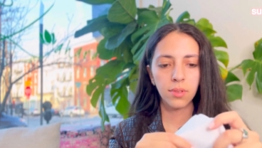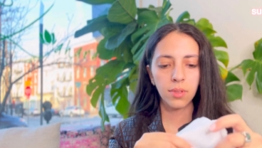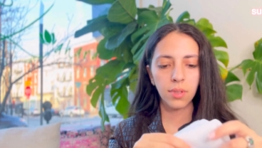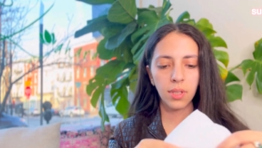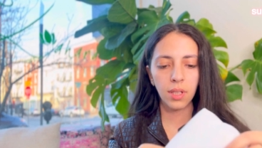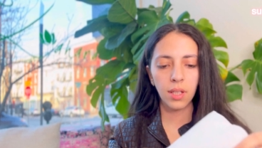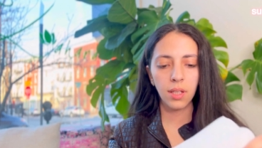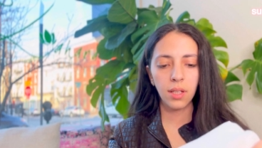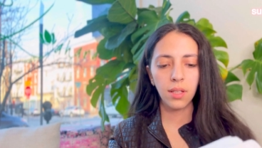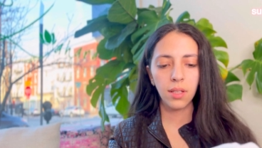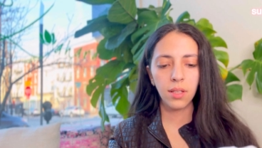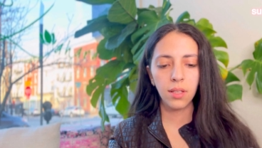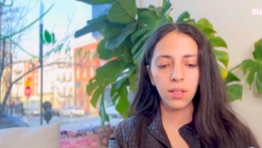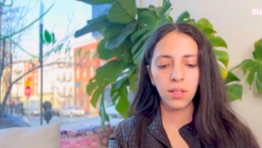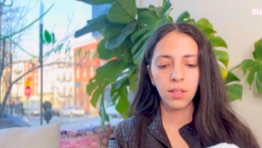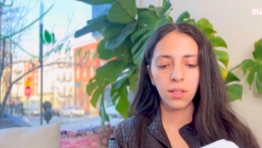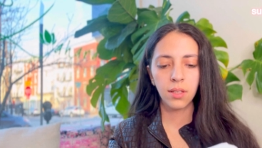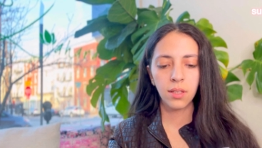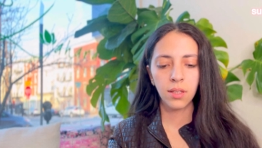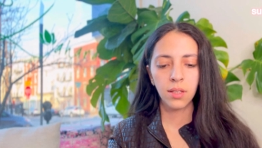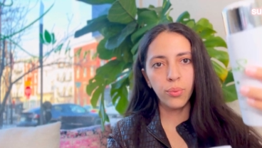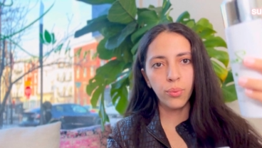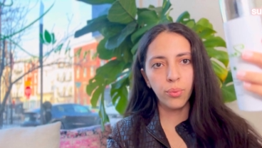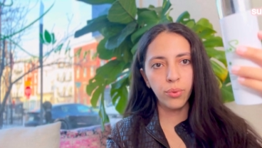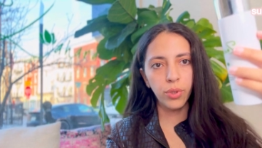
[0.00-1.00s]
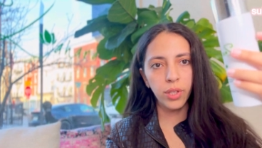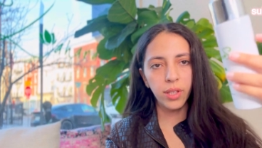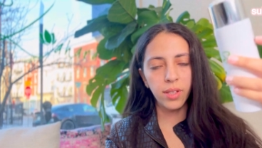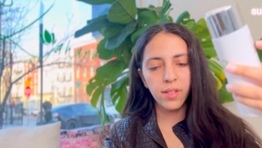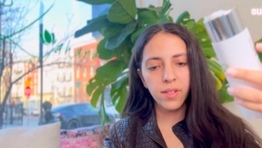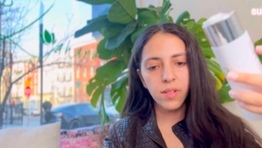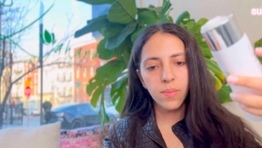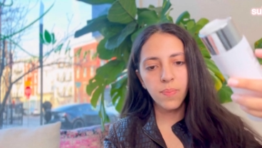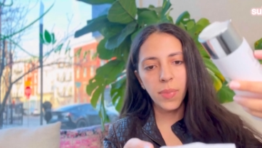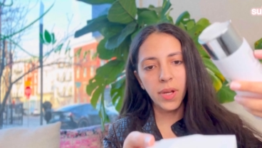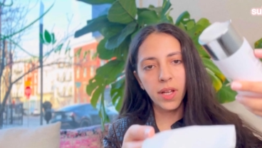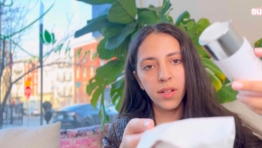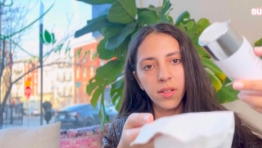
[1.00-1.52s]
Okay, we
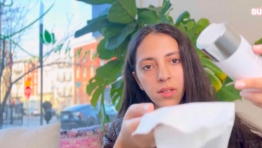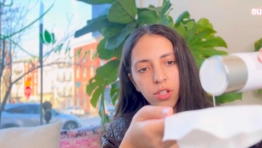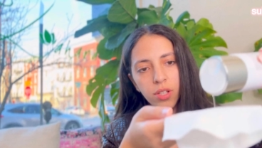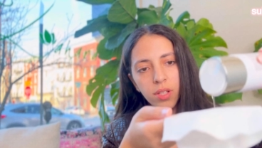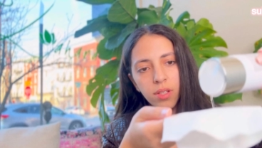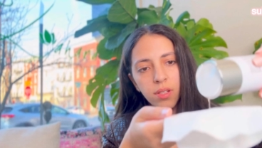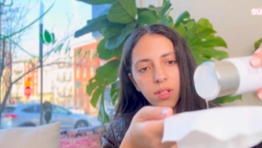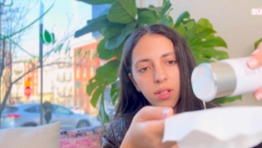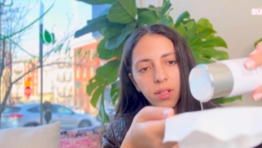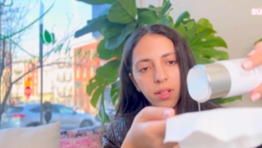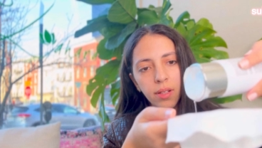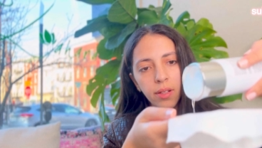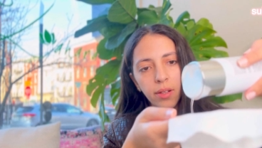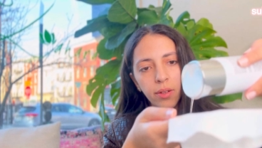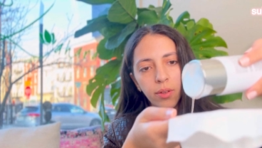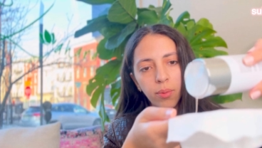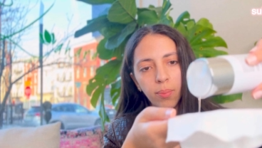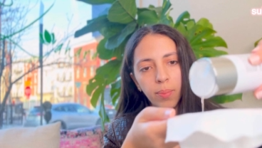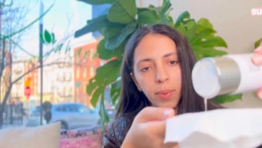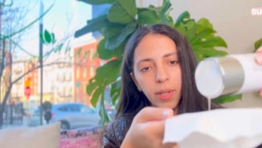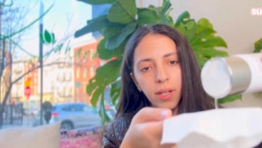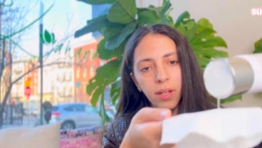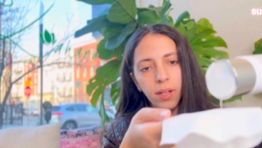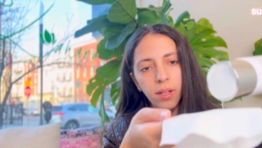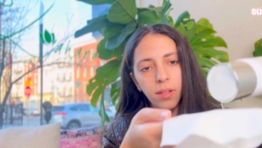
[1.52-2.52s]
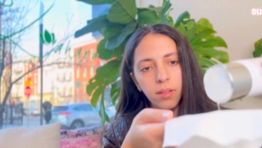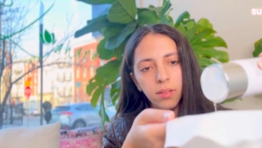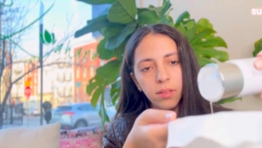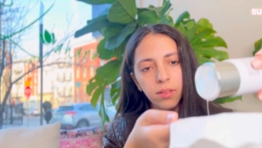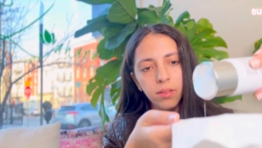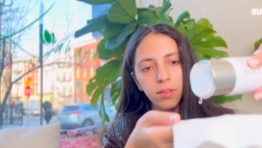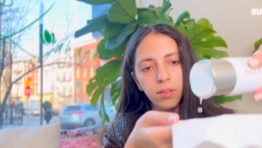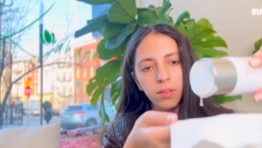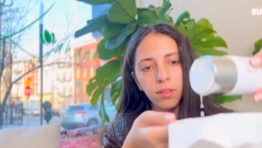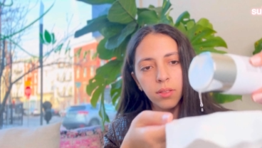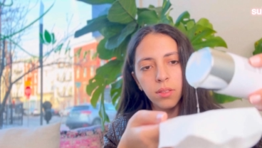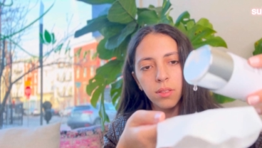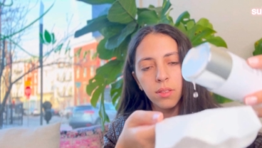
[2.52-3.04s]
dispense just a little bit.
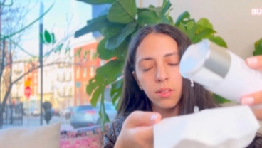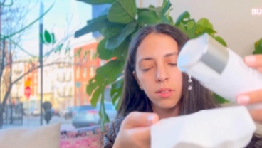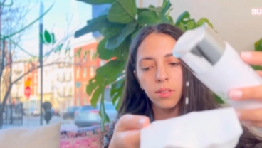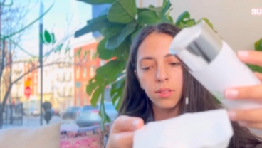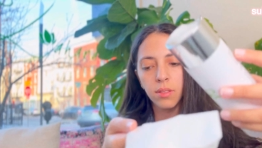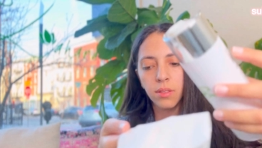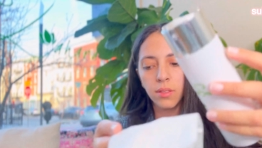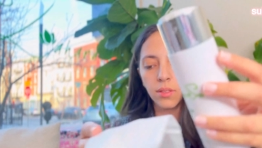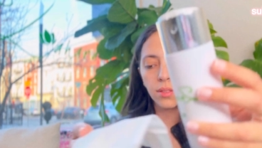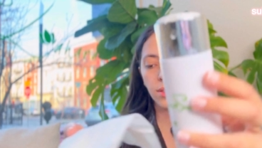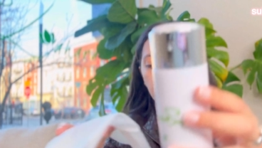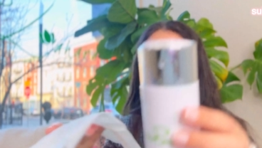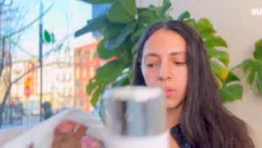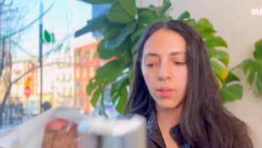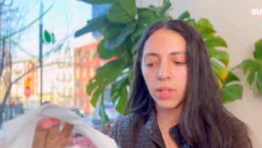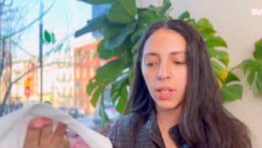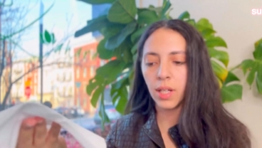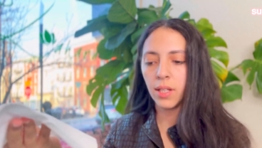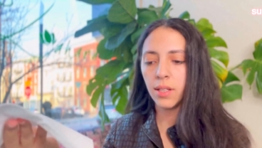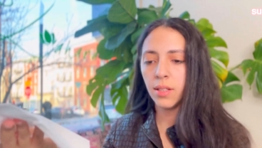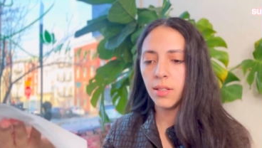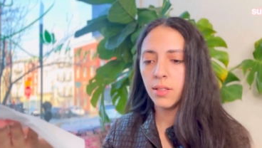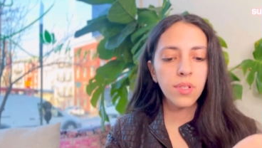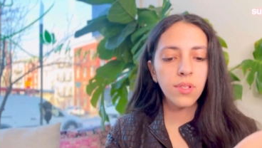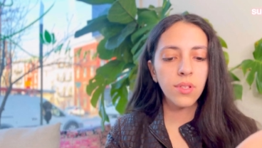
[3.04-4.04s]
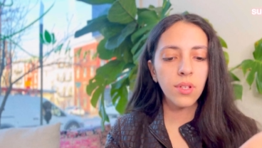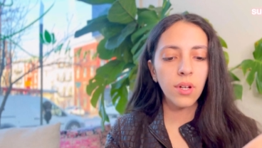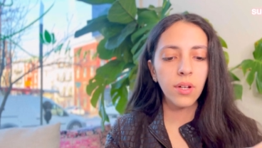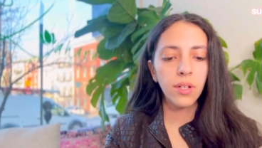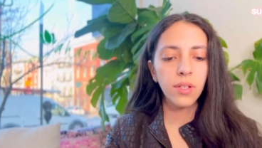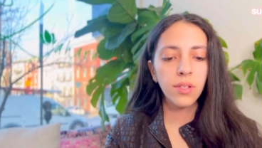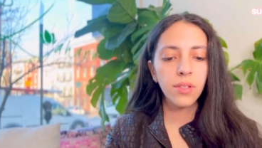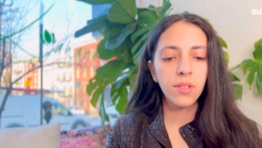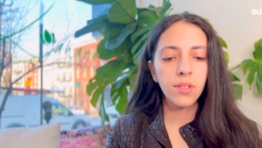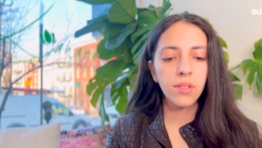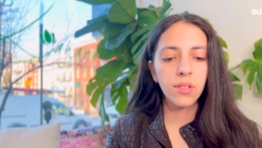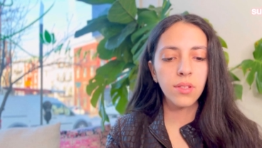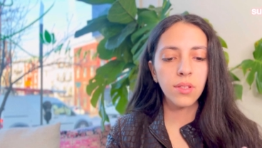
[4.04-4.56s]
Okay,
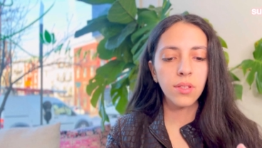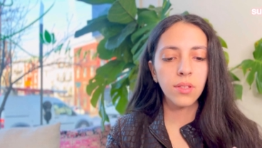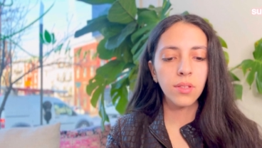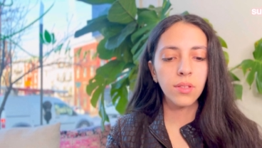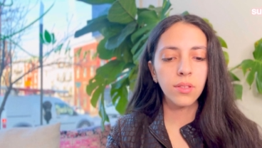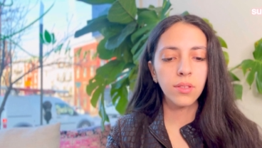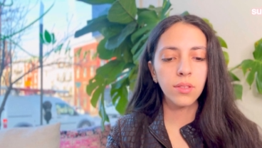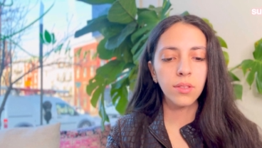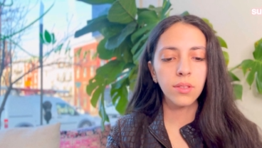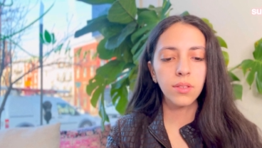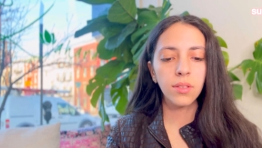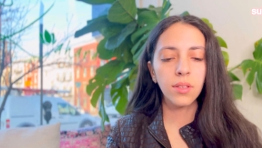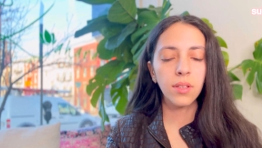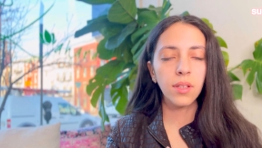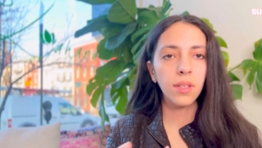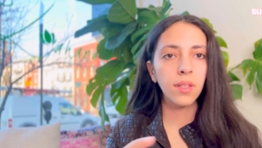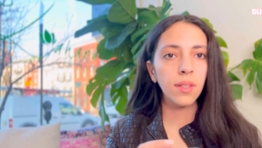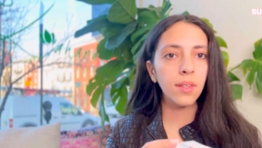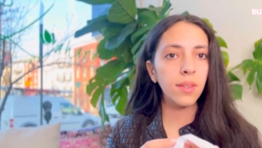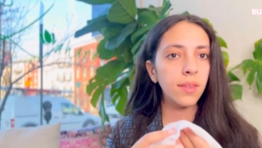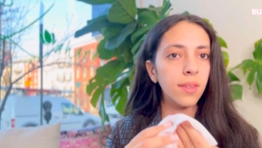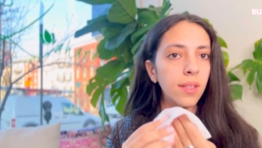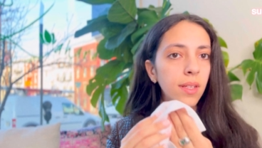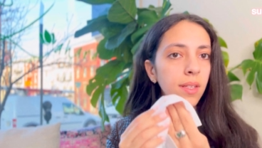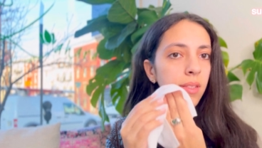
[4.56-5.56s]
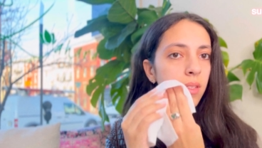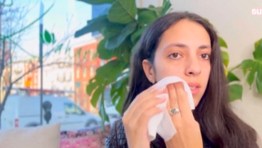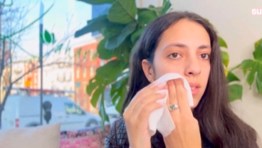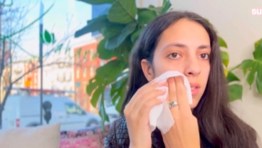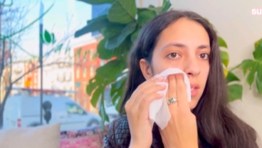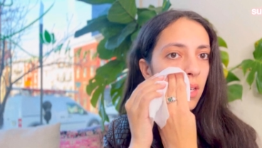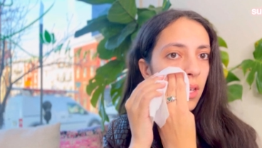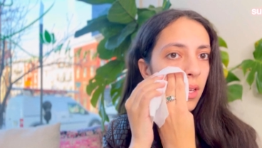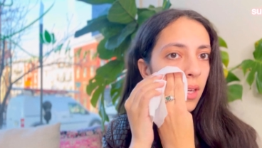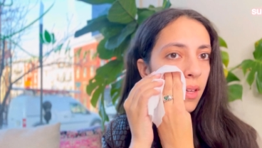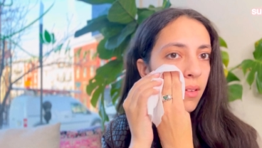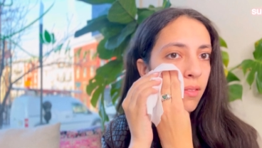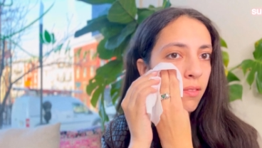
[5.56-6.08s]
start
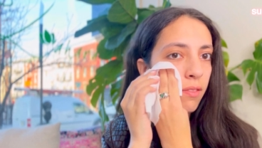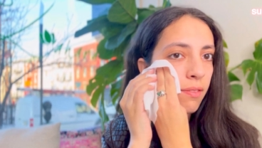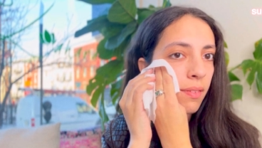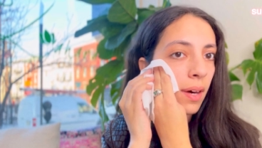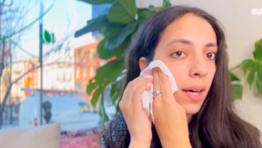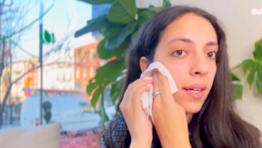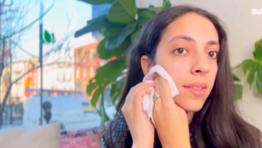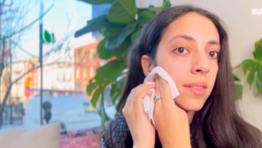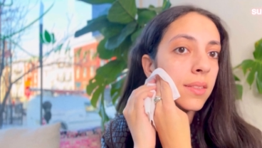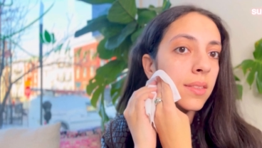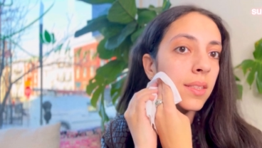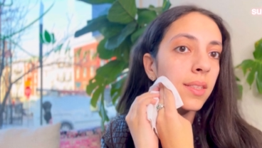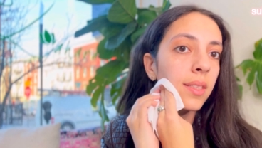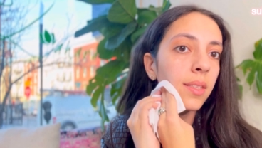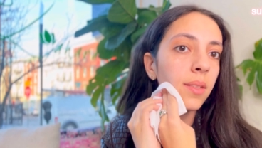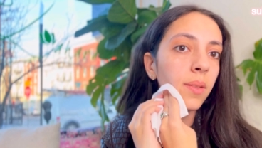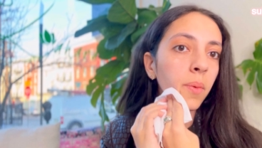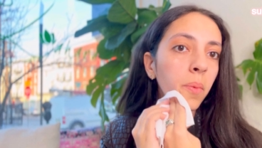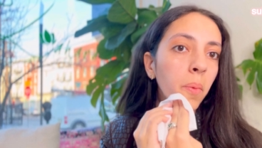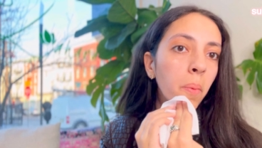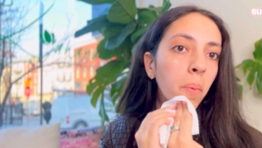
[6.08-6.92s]
disinfecting.